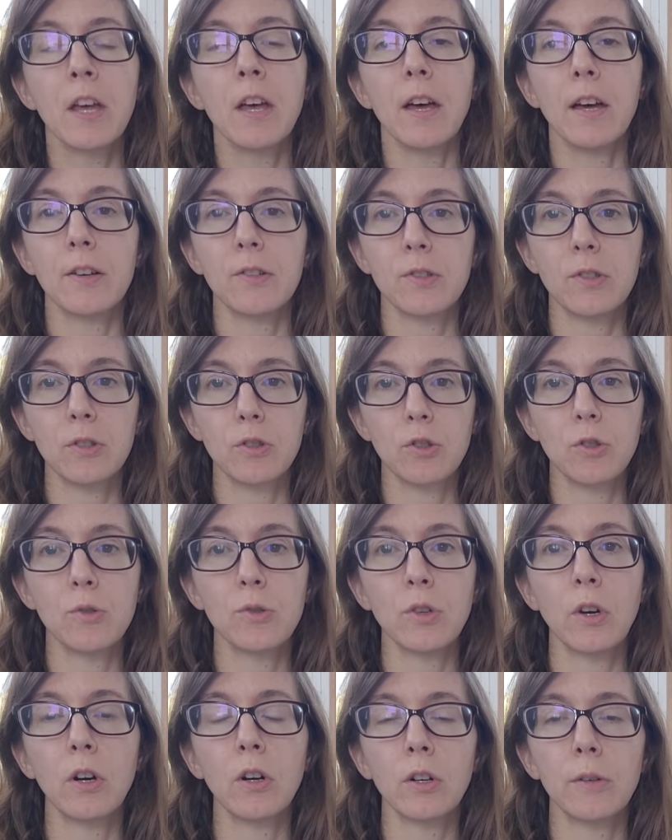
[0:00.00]
as the
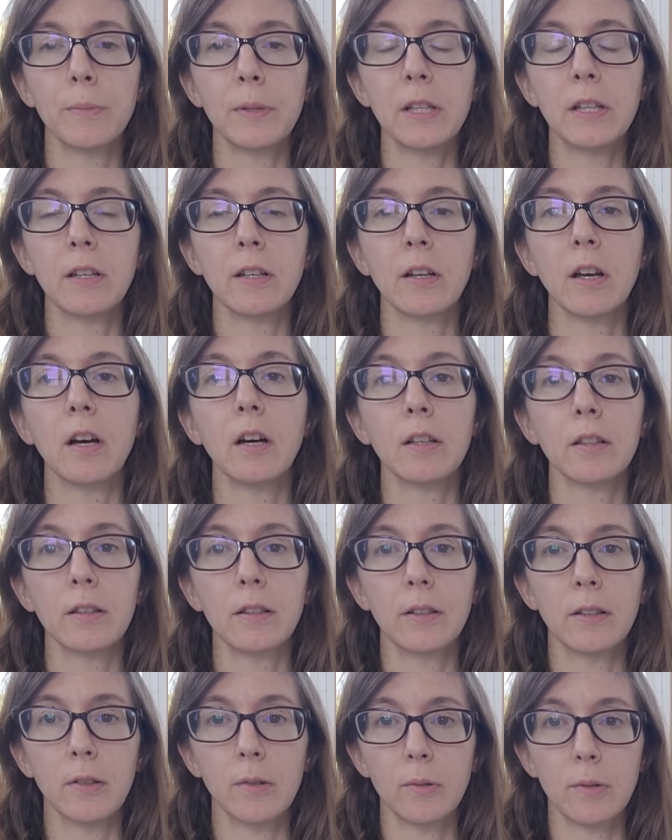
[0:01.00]
Jews are being
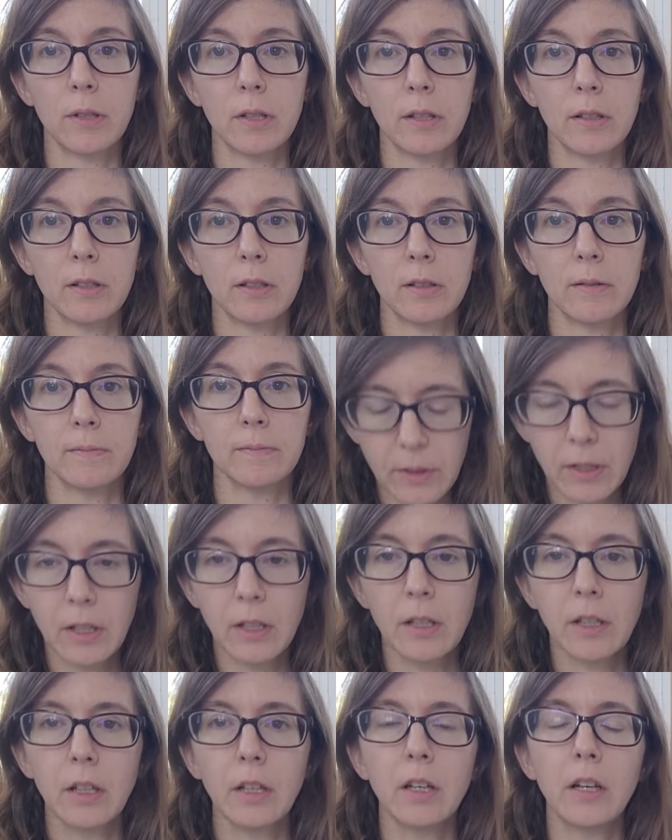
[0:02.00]
unloaded.
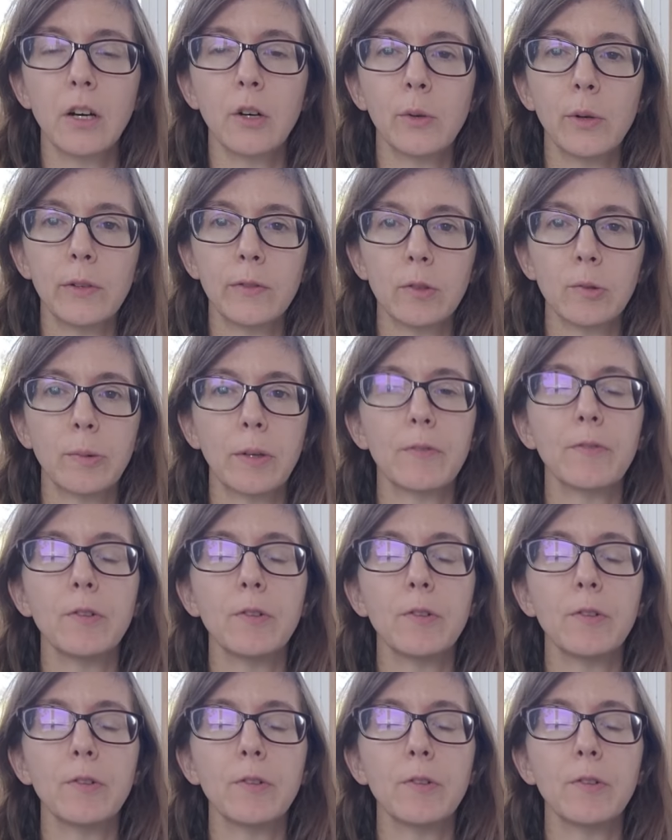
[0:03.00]
However, we